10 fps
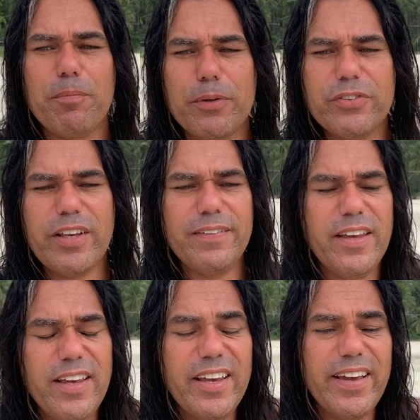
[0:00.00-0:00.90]
percent
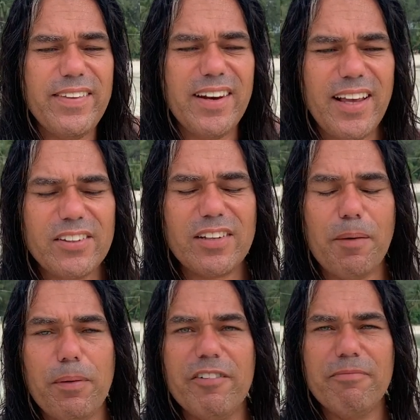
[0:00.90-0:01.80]
in the last
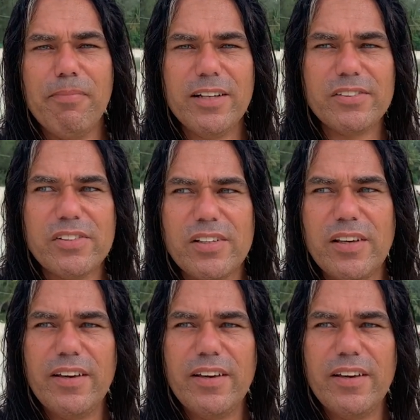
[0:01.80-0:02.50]
couple of months.